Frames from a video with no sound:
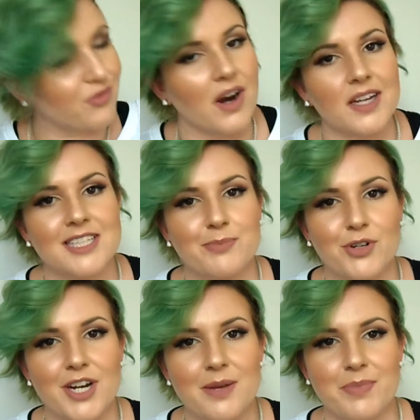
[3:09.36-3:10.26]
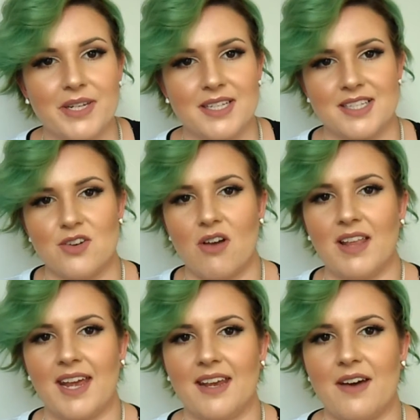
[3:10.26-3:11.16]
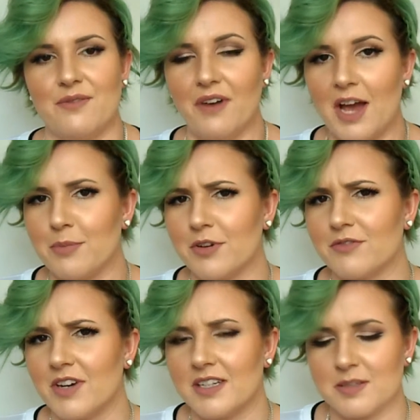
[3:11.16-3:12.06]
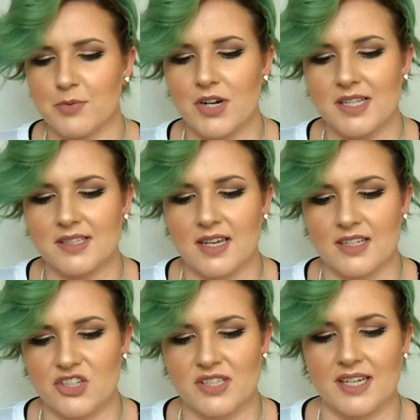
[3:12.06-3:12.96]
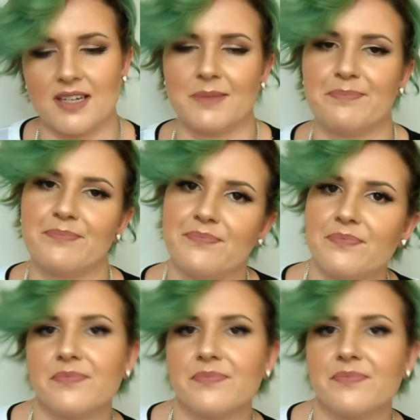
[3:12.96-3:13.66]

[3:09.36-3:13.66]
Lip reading: a raspberry, but it's not like a vibrant raspberry. It's kind of just like a